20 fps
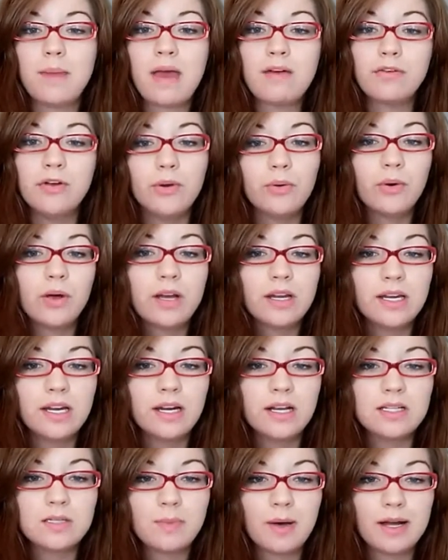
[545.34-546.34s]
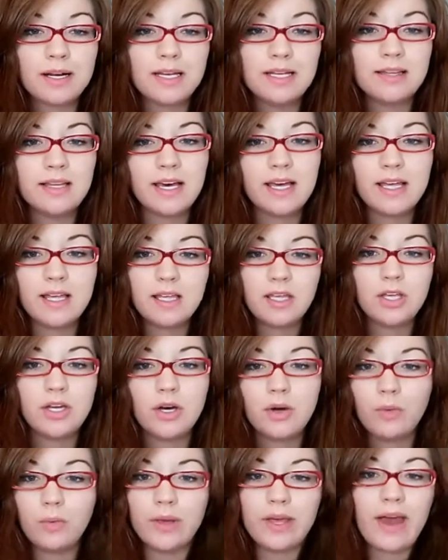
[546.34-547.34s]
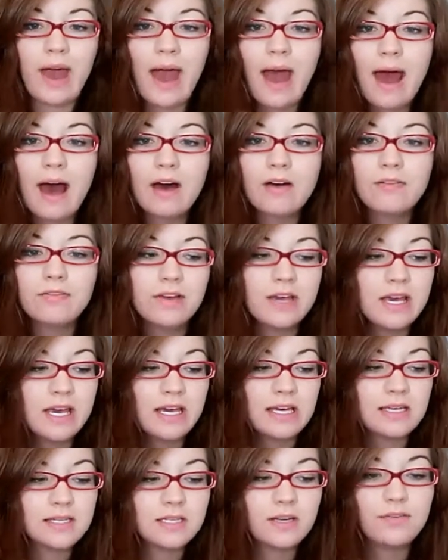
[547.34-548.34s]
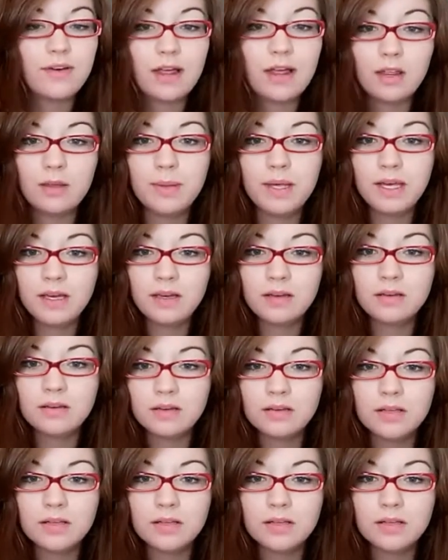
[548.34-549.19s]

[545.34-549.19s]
every organ in his body that, you know, we have is developing.